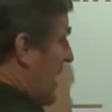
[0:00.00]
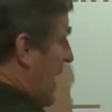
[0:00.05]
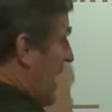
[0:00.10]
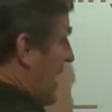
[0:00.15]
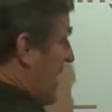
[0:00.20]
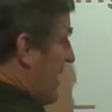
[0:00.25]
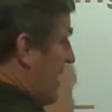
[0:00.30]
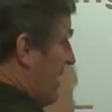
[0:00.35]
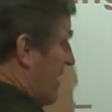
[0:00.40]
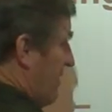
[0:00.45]

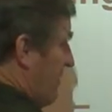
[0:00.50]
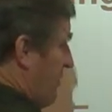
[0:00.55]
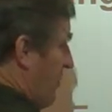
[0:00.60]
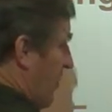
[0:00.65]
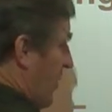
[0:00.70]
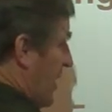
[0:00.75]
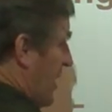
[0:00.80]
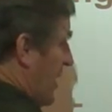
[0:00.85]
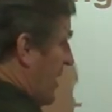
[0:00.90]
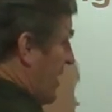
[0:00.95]
that and
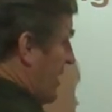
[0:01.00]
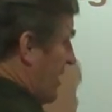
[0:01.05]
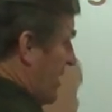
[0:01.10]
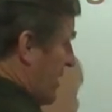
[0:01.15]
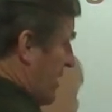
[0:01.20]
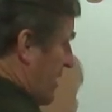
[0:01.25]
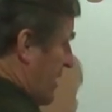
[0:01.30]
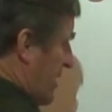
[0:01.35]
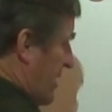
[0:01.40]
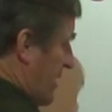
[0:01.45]
FOIL it,
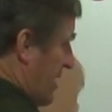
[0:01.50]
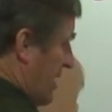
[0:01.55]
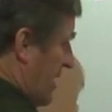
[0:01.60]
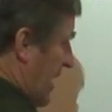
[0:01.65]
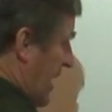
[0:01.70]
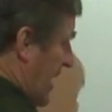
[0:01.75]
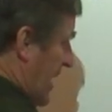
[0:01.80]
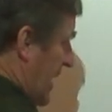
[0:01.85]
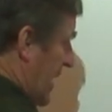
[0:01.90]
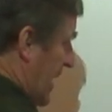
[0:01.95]

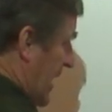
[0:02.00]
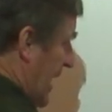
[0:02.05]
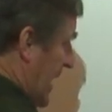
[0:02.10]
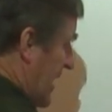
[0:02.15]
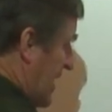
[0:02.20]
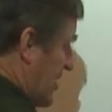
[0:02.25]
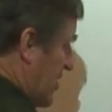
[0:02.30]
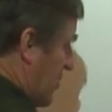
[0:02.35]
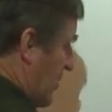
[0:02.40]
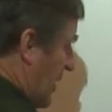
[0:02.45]
I get
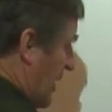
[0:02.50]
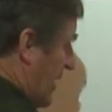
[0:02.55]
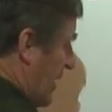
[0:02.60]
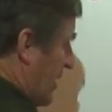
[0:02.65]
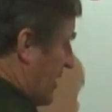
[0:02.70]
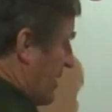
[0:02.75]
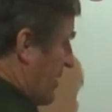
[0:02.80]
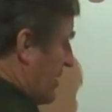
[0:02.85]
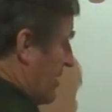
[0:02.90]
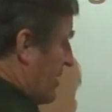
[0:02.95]
a
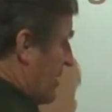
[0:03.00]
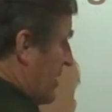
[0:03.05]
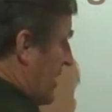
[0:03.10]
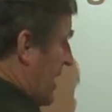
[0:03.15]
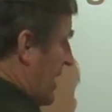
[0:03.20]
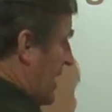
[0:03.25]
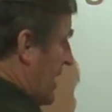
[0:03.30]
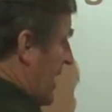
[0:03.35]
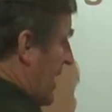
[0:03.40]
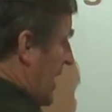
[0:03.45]
squared,
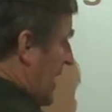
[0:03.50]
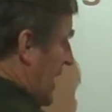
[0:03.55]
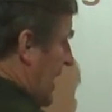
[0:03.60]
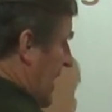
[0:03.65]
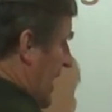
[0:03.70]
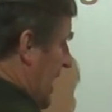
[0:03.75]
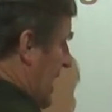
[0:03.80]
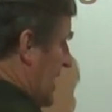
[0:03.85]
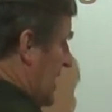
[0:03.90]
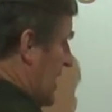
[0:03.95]
and then I
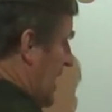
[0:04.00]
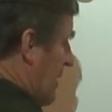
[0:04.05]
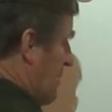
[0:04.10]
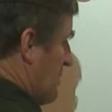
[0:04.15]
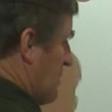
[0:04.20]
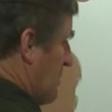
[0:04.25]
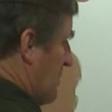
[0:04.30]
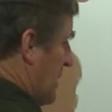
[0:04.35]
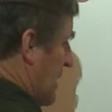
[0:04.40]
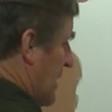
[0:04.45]
get a
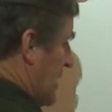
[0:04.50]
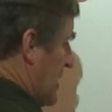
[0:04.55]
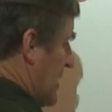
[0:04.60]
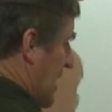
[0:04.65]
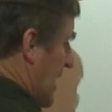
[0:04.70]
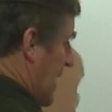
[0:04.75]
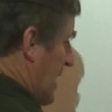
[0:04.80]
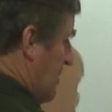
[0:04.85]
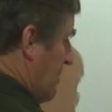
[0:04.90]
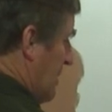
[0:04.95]
times b is
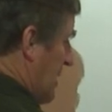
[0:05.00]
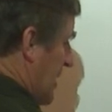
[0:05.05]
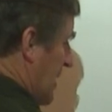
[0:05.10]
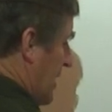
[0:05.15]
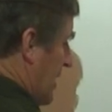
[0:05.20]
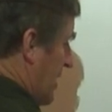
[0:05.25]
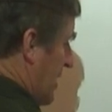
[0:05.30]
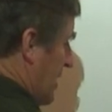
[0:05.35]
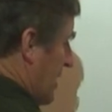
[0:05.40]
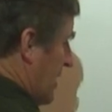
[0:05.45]

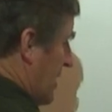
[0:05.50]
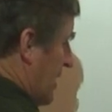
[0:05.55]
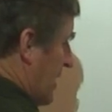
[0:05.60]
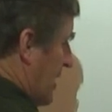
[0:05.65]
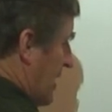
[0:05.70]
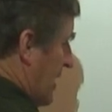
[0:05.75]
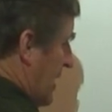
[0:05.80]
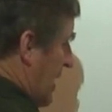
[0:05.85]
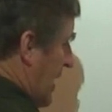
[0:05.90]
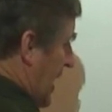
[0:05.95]
ab,
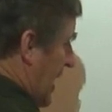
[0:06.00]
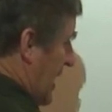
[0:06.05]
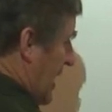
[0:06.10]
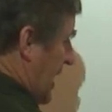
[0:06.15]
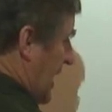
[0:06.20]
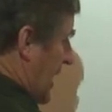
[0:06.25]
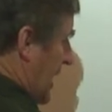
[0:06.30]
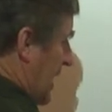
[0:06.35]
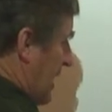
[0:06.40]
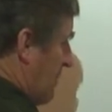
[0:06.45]
and
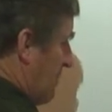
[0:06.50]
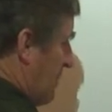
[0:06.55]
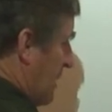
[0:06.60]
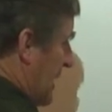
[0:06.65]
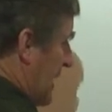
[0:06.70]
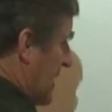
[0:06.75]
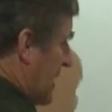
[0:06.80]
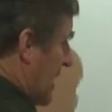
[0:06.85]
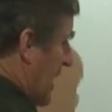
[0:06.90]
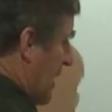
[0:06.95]
then I get
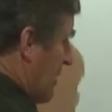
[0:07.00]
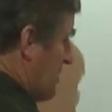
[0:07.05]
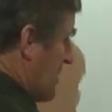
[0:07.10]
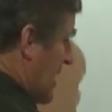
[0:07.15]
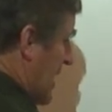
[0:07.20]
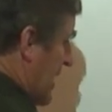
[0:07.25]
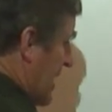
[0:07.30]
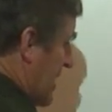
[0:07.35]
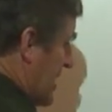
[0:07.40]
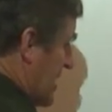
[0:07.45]
b times
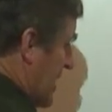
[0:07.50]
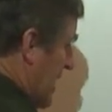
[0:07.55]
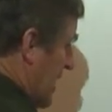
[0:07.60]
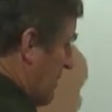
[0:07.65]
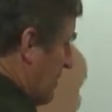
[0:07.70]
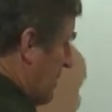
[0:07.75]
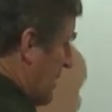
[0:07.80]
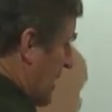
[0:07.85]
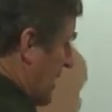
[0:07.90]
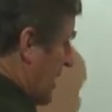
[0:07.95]
a is
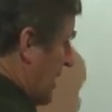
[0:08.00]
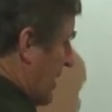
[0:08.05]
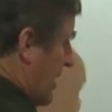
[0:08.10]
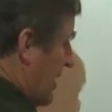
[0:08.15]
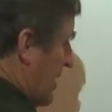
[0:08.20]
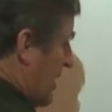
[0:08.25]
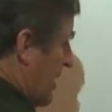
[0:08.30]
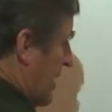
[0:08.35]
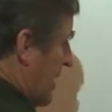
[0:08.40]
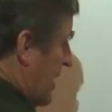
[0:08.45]
ab,
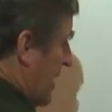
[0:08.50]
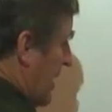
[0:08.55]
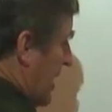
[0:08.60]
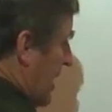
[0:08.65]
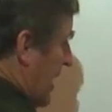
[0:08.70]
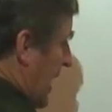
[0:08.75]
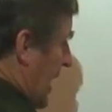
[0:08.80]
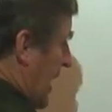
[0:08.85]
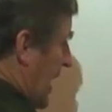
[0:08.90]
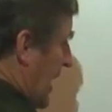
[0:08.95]

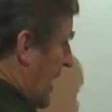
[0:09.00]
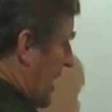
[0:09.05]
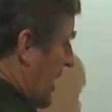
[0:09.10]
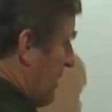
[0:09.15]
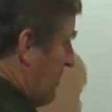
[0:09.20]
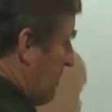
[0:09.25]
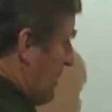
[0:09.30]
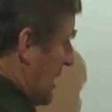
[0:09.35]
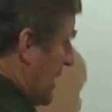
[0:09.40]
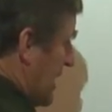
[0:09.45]
and I
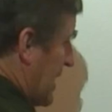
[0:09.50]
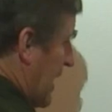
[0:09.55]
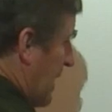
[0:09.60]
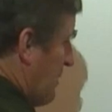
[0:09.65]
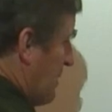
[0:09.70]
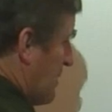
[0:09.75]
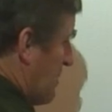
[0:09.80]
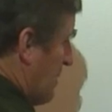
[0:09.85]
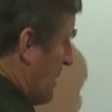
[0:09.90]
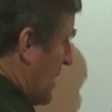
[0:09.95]
get b
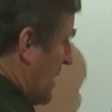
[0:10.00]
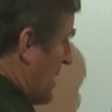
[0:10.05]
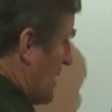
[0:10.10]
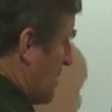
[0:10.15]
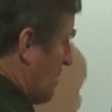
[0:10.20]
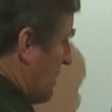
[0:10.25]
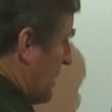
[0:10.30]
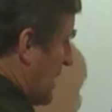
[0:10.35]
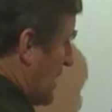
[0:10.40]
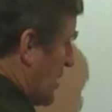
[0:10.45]
times b is
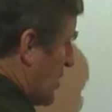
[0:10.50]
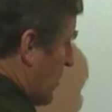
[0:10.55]
b